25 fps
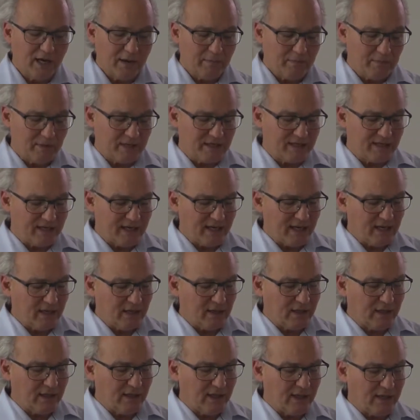
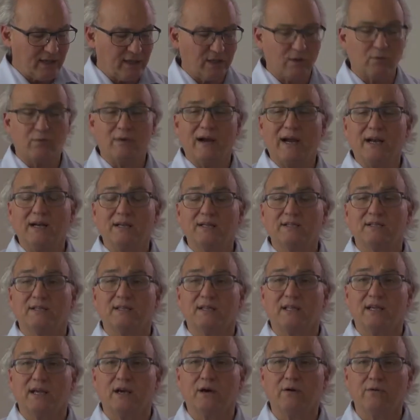particularly in the radius and
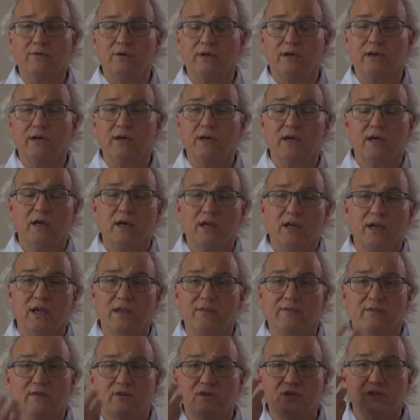the ulna,
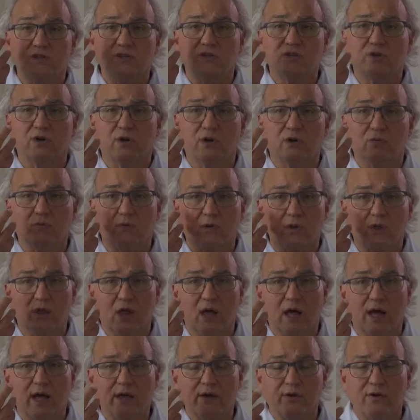if you've just got to
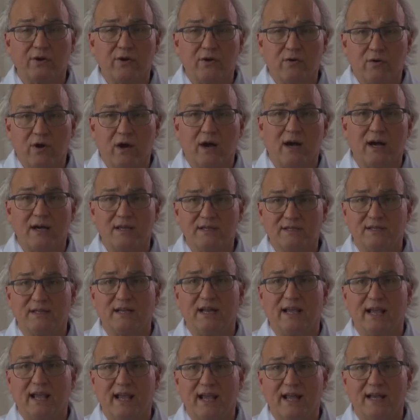rely on your eyes and
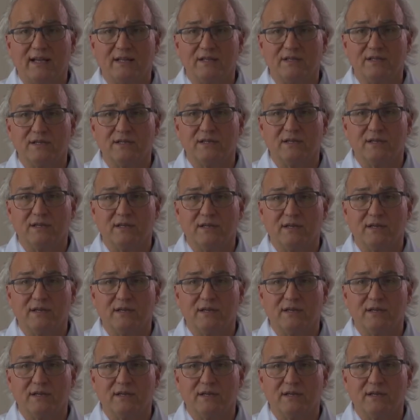hands.